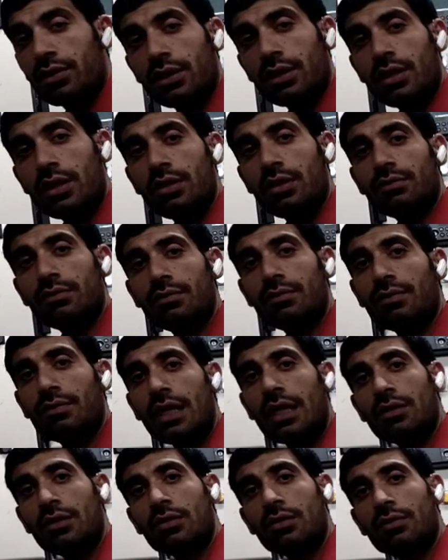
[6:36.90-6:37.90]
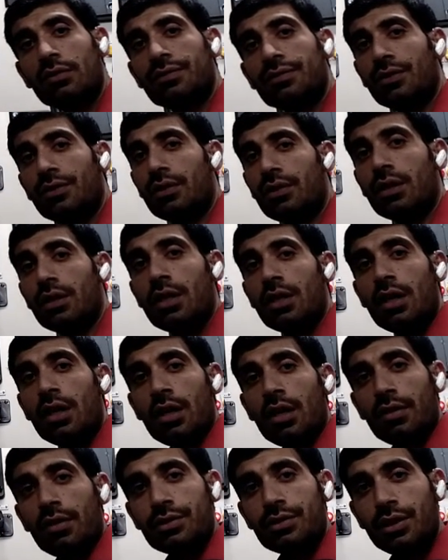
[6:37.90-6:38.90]
current value, for
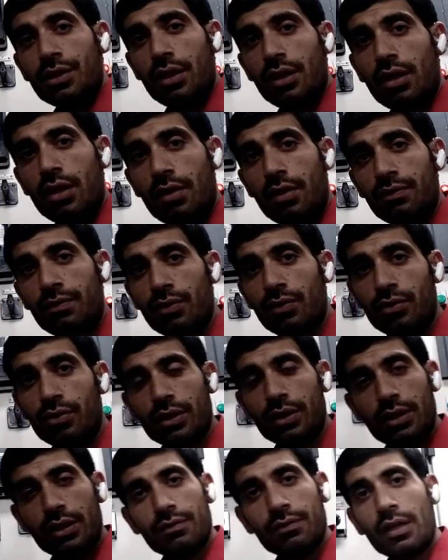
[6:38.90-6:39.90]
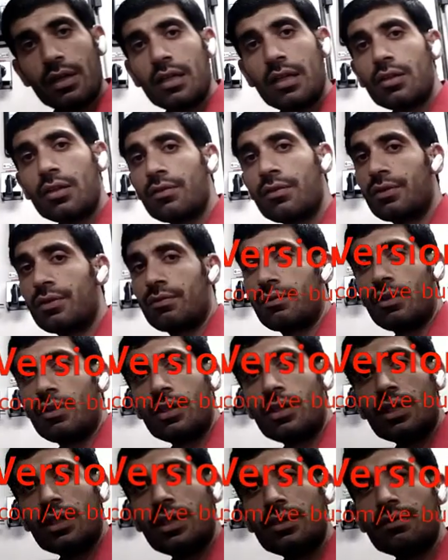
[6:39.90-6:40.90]
current value, for
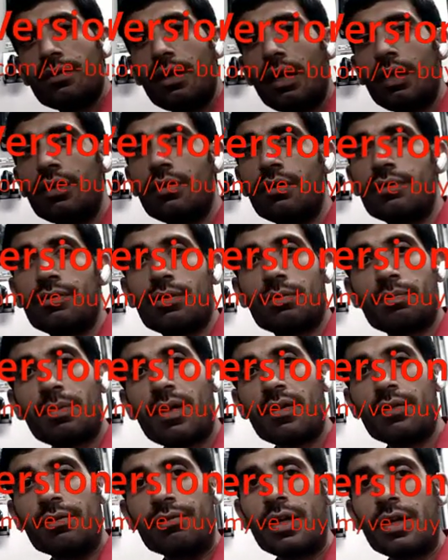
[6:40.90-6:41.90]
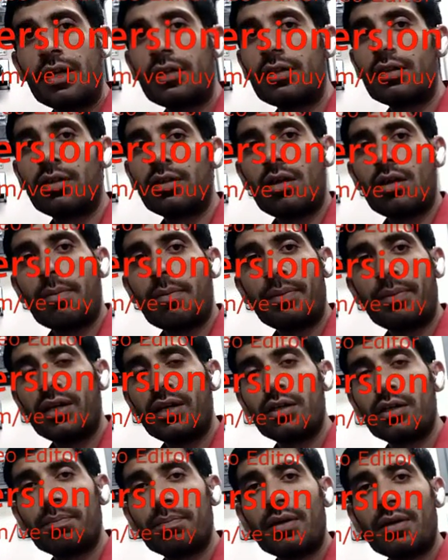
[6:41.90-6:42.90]
voltage value, for power factor,
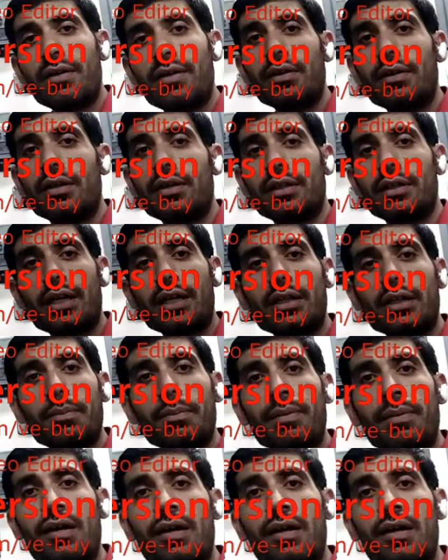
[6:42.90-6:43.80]
apparent power, reactive